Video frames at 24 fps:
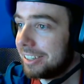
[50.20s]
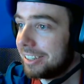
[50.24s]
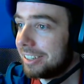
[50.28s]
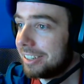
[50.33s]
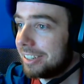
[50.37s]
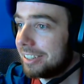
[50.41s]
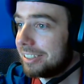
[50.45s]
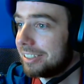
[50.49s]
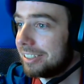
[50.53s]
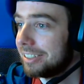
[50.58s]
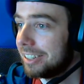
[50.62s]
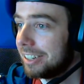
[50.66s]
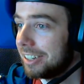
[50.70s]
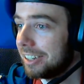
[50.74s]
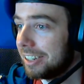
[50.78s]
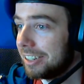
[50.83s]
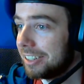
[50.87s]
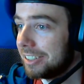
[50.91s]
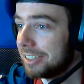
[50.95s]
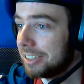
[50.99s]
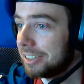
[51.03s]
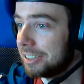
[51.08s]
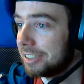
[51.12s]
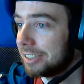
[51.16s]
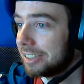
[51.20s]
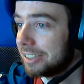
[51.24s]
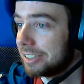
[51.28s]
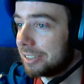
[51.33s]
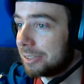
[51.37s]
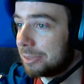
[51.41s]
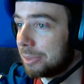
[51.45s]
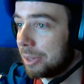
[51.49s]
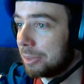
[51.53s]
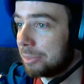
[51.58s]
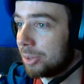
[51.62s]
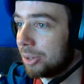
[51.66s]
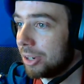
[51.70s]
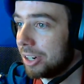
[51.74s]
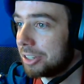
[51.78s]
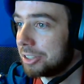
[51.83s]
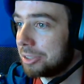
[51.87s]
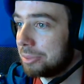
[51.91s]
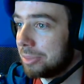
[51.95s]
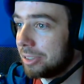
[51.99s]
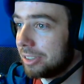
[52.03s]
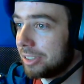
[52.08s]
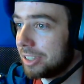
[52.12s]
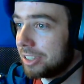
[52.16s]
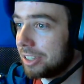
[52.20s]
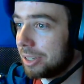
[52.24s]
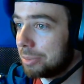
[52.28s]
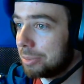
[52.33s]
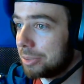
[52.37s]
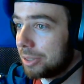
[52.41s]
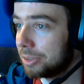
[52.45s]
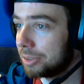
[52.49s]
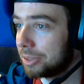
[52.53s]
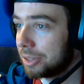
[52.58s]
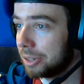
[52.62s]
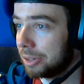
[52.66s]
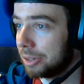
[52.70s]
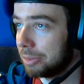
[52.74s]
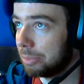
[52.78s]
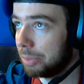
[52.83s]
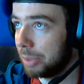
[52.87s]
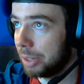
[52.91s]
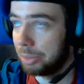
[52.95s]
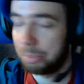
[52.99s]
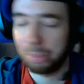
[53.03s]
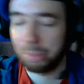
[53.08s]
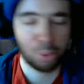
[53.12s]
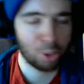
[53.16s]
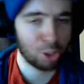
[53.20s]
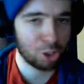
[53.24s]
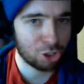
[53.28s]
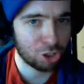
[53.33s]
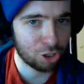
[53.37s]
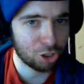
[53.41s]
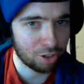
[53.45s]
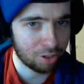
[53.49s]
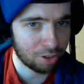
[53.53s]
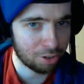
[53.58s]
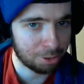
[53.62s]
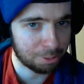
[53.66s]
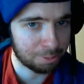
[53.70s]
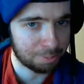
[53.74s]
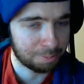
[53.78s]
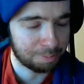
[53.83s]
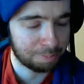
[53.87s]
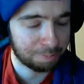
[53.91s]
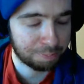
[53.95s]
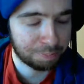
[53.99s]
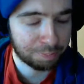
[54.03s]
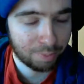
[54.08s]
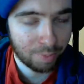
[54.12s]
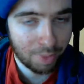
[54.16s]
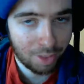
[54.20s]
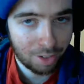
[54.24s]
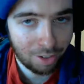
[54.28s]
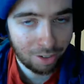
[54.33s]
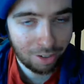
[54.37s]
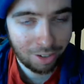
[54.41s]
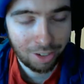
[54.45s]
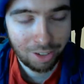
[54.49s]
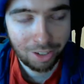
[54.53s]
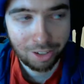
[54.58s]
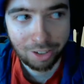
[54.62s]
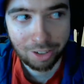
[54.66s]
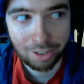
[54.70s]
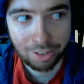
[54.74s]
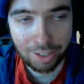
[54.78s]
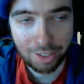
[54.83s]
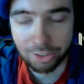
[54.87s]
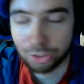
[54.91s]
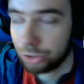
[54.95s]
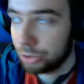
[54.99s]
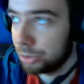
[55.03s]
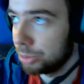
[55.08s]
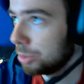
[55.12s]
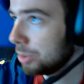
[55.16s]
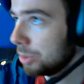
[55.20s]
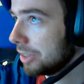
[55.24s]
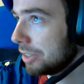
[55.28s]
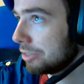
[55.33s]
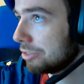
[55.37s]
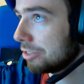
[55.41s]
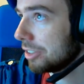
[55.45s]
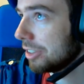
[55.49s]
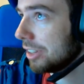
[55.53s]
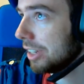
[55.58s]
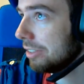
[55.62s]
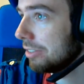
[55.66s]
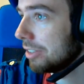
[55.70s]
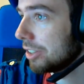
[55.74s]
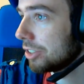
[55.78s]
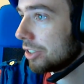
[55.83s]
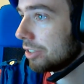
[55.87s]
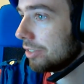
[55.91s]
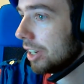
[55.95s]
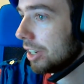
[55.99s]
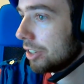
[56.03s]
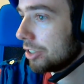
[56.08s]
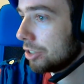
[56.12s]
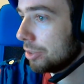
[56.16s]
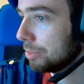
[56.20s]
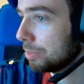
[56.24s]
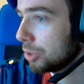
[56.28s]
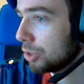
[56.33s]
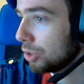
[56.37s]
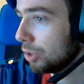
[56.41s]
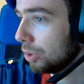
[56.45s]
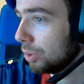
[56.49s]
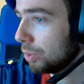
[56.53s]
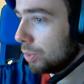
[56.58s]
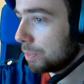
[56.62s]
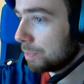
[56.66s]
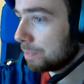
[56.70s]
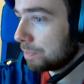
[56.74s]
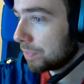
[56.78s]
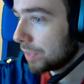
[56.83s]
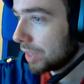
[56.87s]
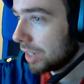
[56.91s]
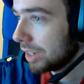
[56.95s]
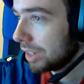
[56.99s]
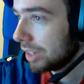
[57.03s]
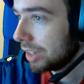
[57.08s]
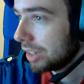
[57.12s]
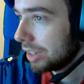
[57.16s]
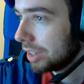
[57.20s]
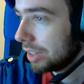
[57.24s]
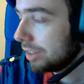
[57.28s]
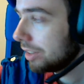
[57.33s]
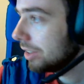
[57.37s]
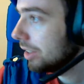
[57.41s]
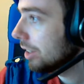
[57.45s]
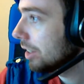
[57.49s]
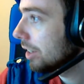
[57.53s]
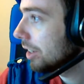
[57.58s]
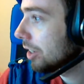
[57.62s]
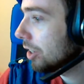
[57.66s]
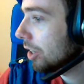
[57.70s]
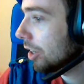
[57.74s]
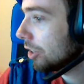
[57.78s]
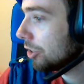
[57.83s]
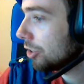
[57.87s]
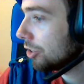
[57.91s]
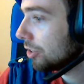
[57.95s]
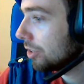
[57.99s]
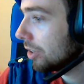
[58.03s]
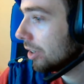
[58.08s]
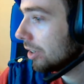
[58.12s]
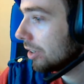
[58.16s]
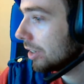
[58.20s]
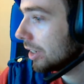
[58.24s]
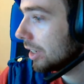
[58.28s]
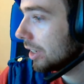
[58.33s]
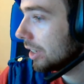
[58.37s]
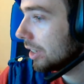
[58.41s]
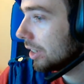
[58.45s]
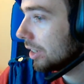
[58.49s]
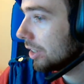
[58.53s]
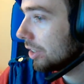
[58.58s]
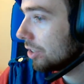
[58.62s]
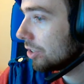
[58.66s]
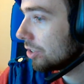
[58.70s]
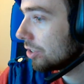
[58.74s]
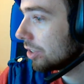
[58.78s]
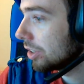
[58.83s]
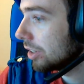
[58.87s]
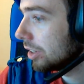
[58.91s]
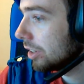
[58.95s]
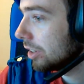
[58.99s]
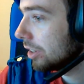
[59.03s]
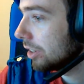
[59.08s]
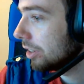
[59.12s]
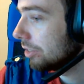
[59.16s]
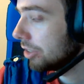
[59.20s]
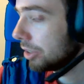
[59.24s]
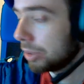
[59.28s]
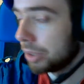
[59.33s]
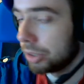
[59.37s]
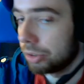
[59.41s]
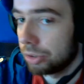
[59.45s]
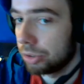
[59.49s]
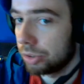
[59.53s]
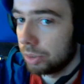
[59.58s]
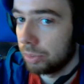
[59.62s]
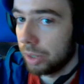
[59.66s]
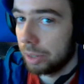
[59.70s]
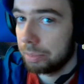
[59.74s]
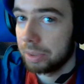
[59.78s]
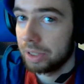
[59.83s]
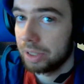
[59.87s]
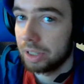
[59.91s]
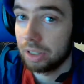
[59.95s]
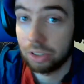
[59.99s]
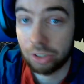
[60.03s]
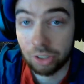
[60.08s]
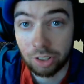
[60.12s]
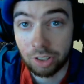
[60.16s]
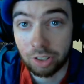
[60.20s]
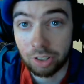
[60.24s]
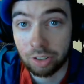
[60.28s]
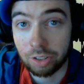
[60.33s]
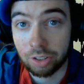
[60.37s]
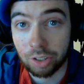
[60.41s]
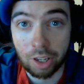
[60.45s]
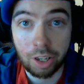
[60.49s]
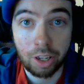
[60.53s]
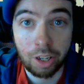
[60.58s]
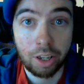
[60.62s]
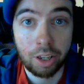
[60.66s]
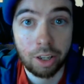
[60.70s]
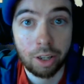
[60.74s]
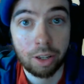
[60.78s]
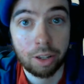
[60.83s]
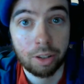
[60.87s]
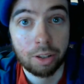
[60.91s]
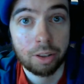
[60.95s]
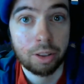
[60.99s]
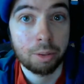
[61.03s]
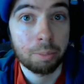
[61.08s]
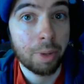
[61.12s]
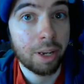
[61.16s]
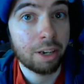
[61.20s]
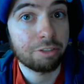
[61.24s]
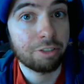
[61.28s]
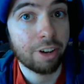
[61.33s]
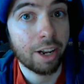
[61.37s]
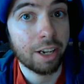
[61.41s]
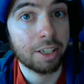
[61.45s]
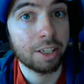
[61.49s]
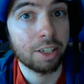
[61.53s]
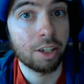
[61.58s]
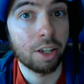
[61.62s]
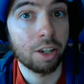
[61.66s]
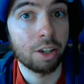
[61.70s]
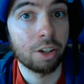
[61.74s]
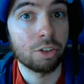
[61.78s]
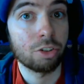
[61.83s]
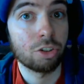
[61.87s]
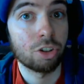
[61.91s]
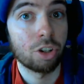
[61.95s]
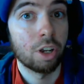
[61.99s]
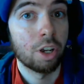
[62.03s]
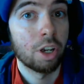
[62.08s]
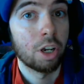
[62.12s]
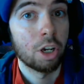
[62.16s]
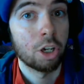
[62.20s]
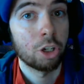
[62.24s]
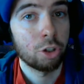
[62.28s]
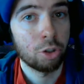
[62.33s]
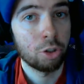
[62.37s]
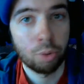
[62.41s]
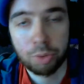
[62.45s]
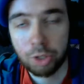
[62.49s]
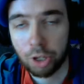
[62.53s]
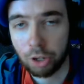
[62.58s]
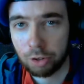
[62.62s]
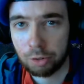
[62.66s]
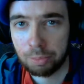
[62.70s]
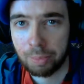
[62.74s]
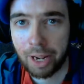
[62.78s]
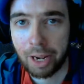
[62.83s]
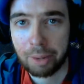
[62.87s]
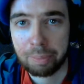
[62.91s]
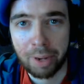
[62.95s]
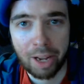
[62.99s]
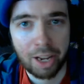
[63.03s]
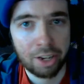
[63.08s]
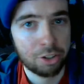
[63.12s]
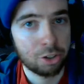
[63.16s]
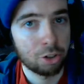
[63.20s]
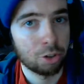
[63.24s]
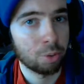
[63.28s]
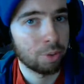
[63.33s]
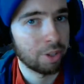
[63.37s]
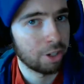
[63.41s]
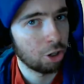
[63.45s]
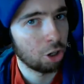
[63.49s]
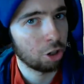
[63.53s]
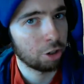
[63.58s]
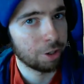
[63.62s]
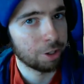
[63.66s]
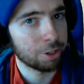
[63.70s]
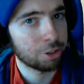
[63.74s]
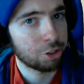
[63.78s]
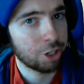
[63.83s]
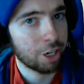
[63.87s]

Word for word: Uh, way more awesome than this episode's gonna be, but uh, that's two different levels of awesome. So. The Concheror is a very interesting weapon indeed. Uh, the main fact is, you know, the other backpacks, you know, they all got changed